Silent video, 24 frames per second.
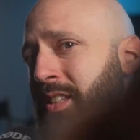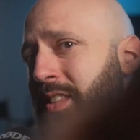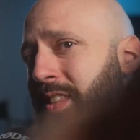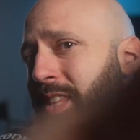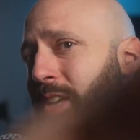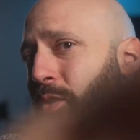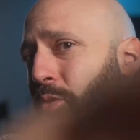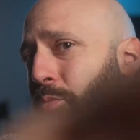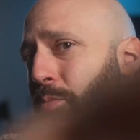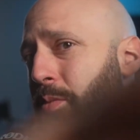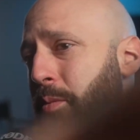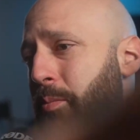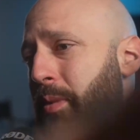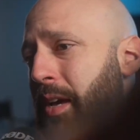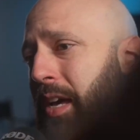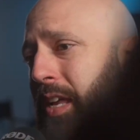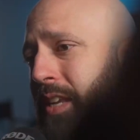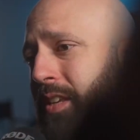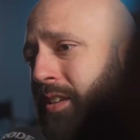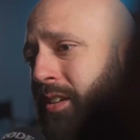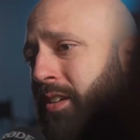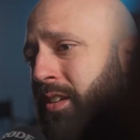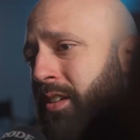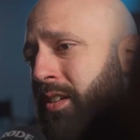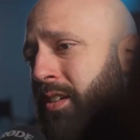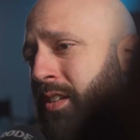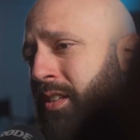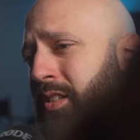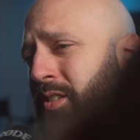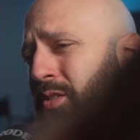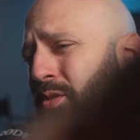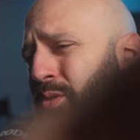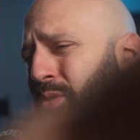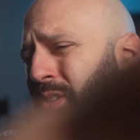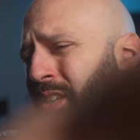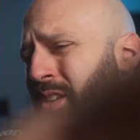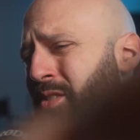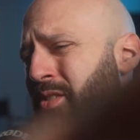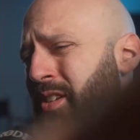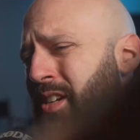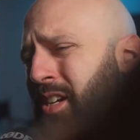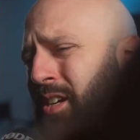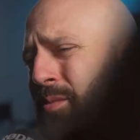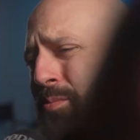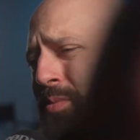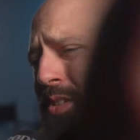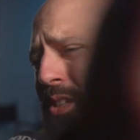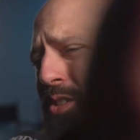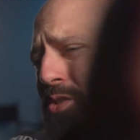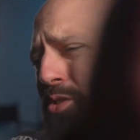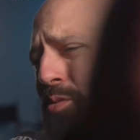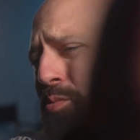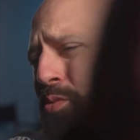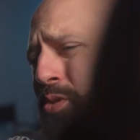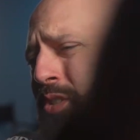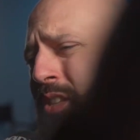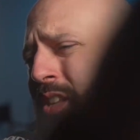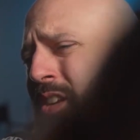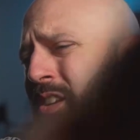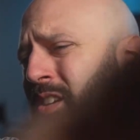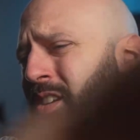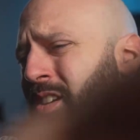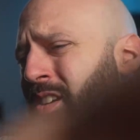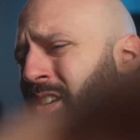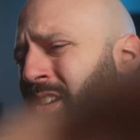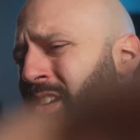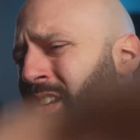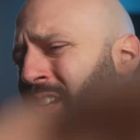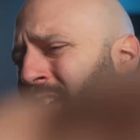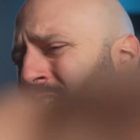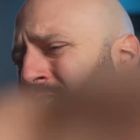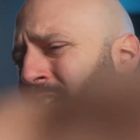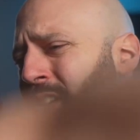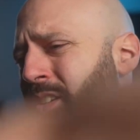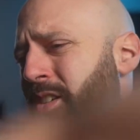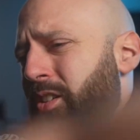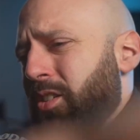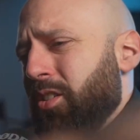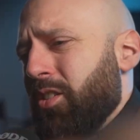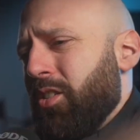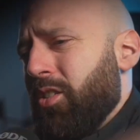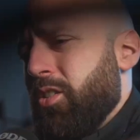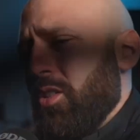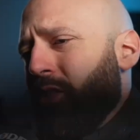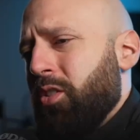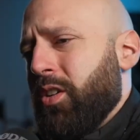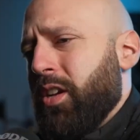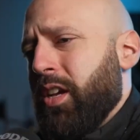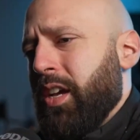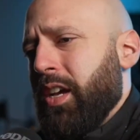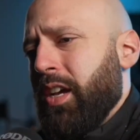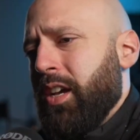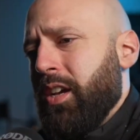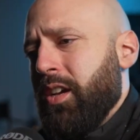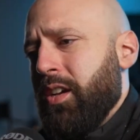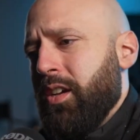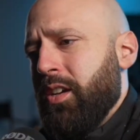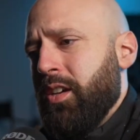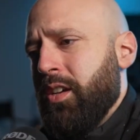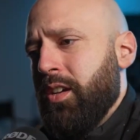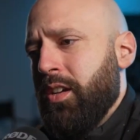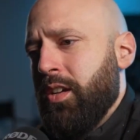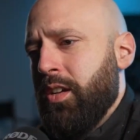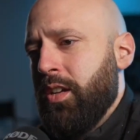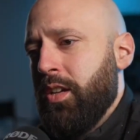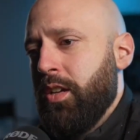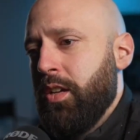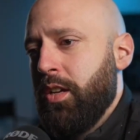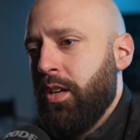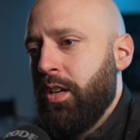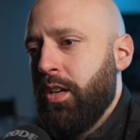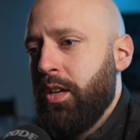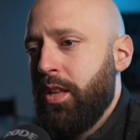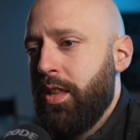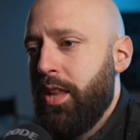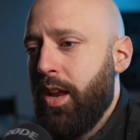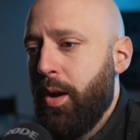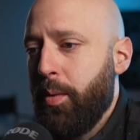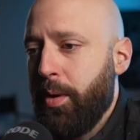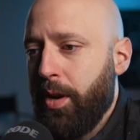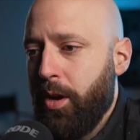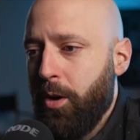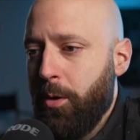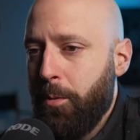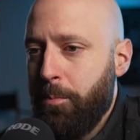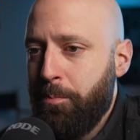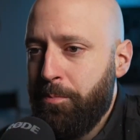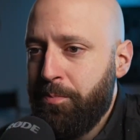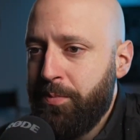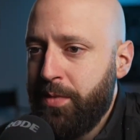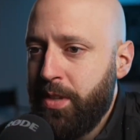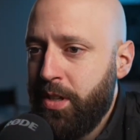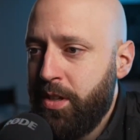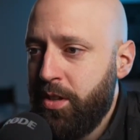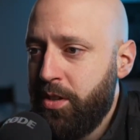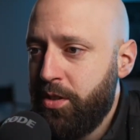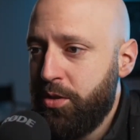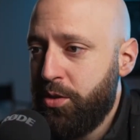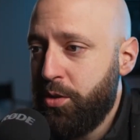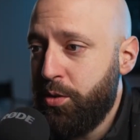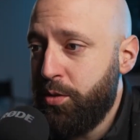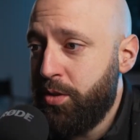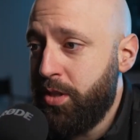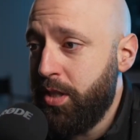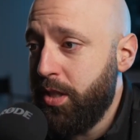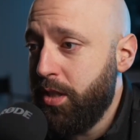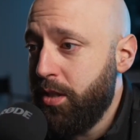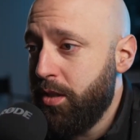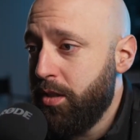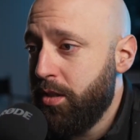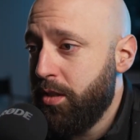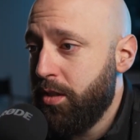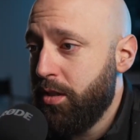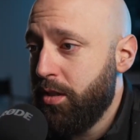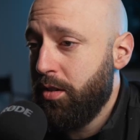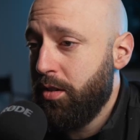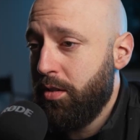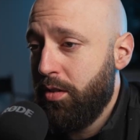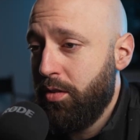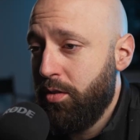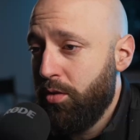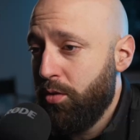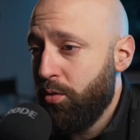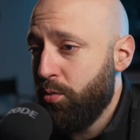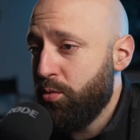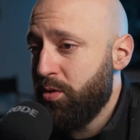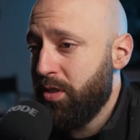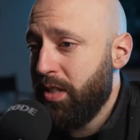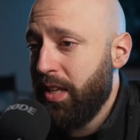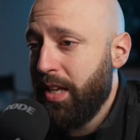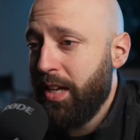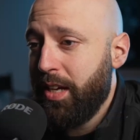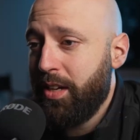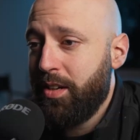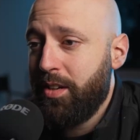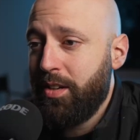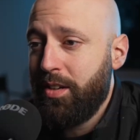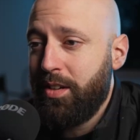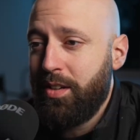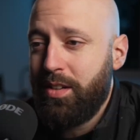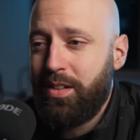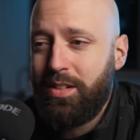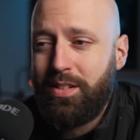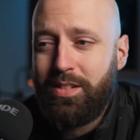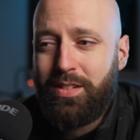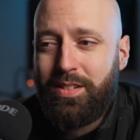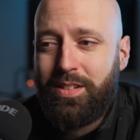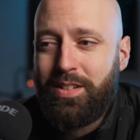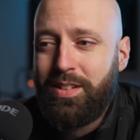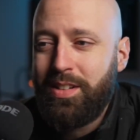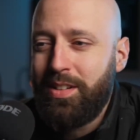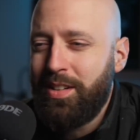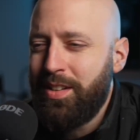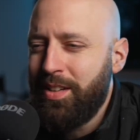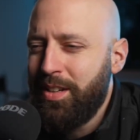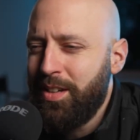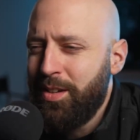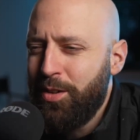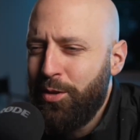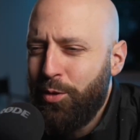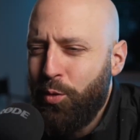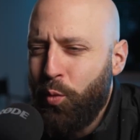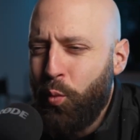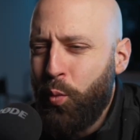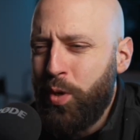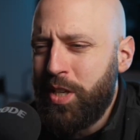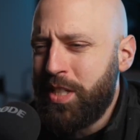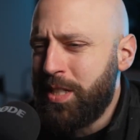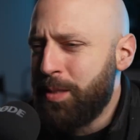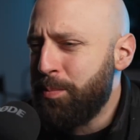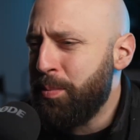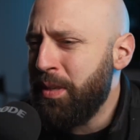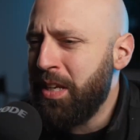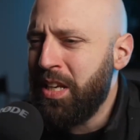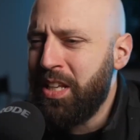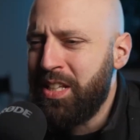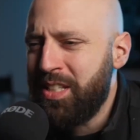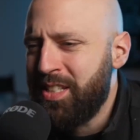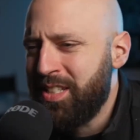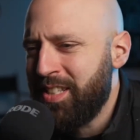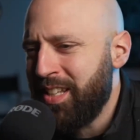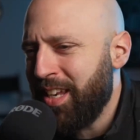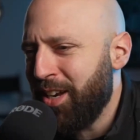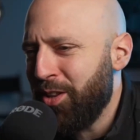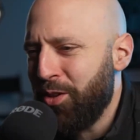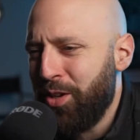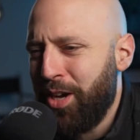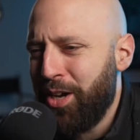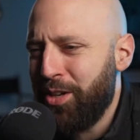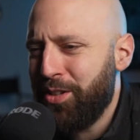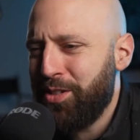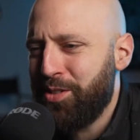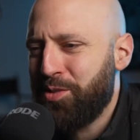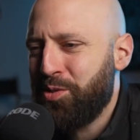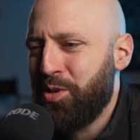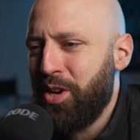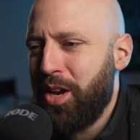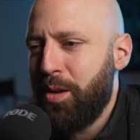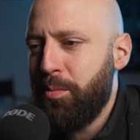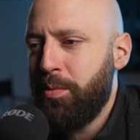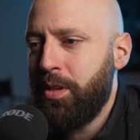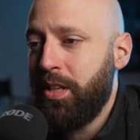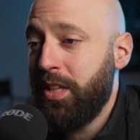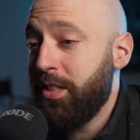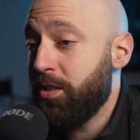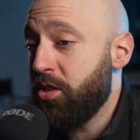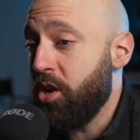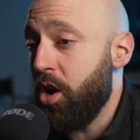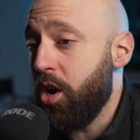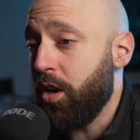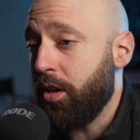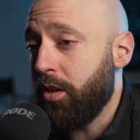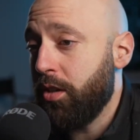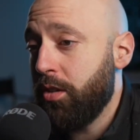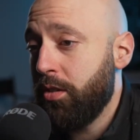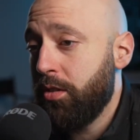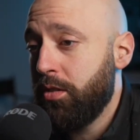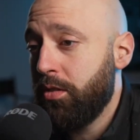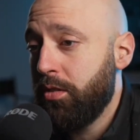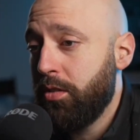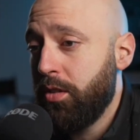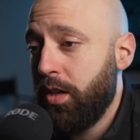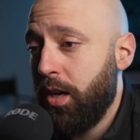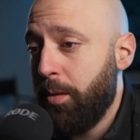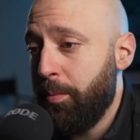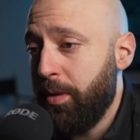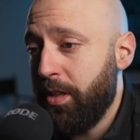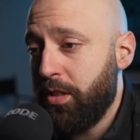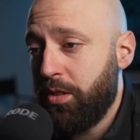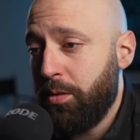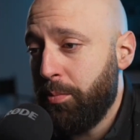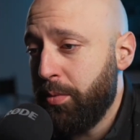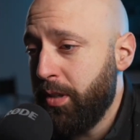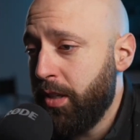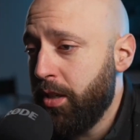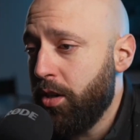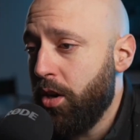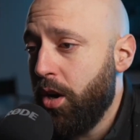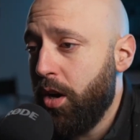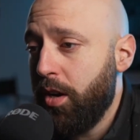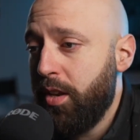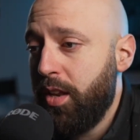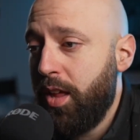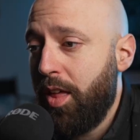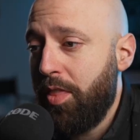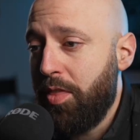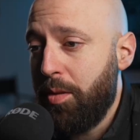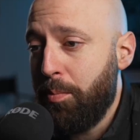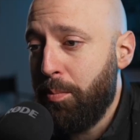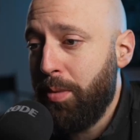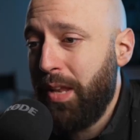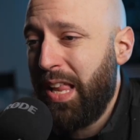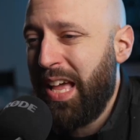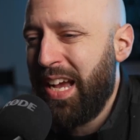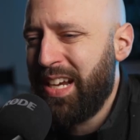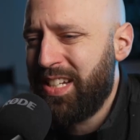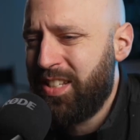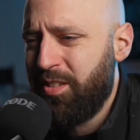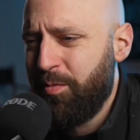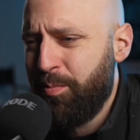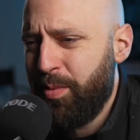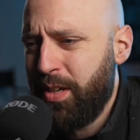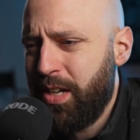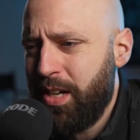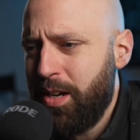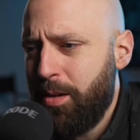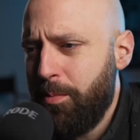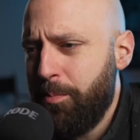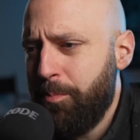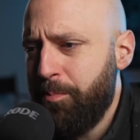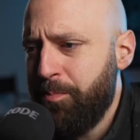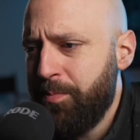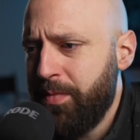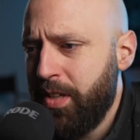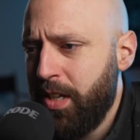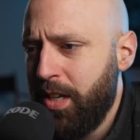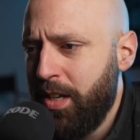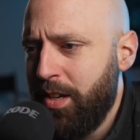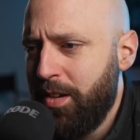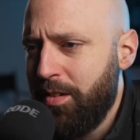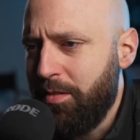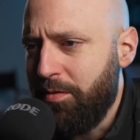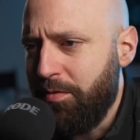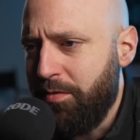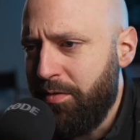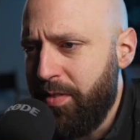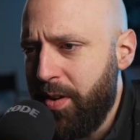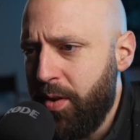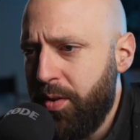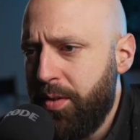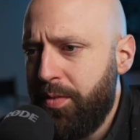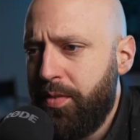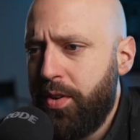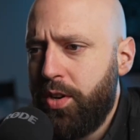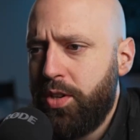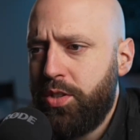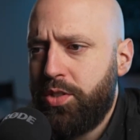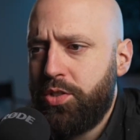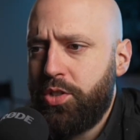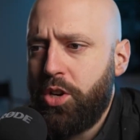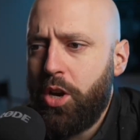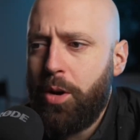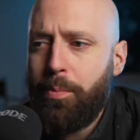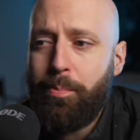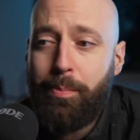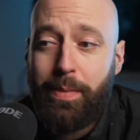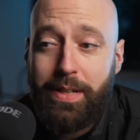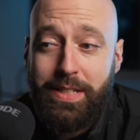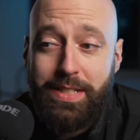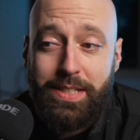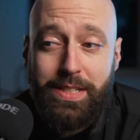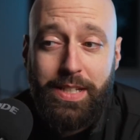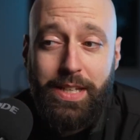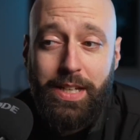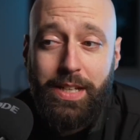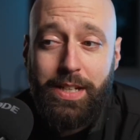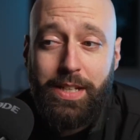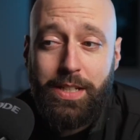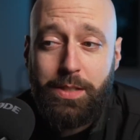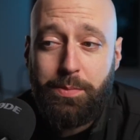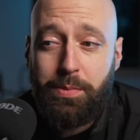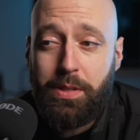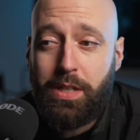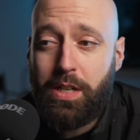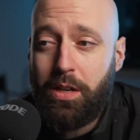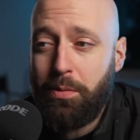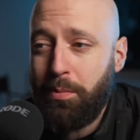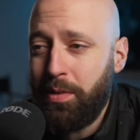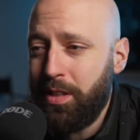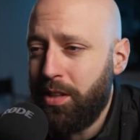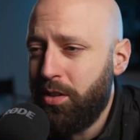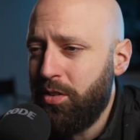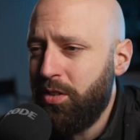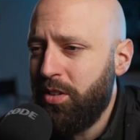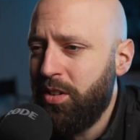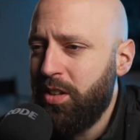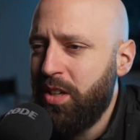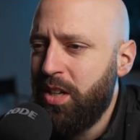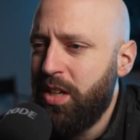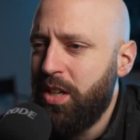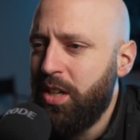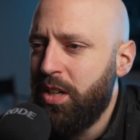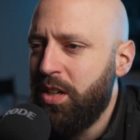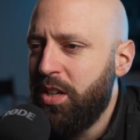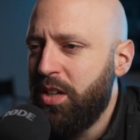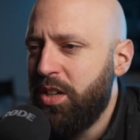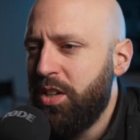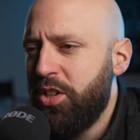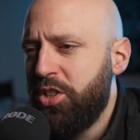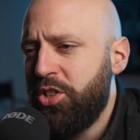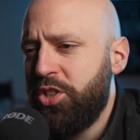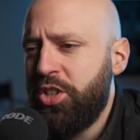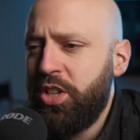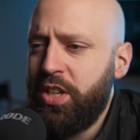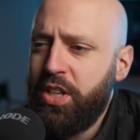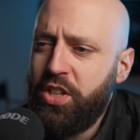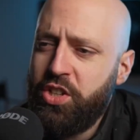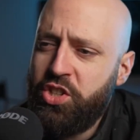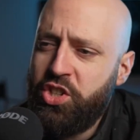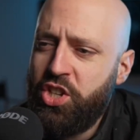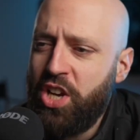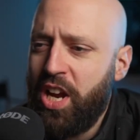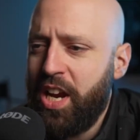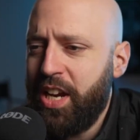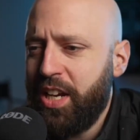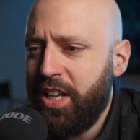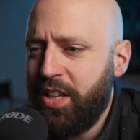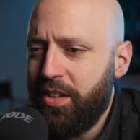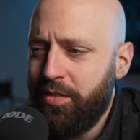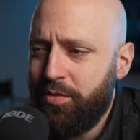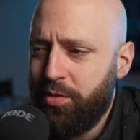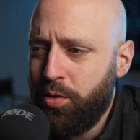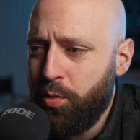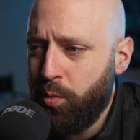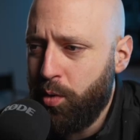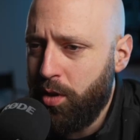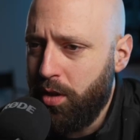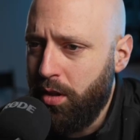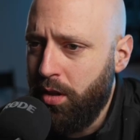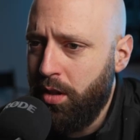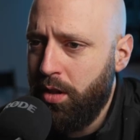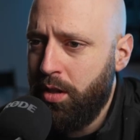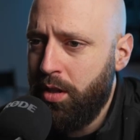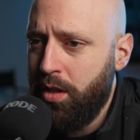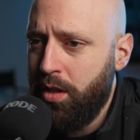That would be bad. So here it comes. It's almost there. Okay, there we go. So you see those like wispiness. I don't know how to describe it. It's gone. I mean, it's completely gone. The blacks have become very, very sharp. My skin has become a little sheeny, shiny, if you will.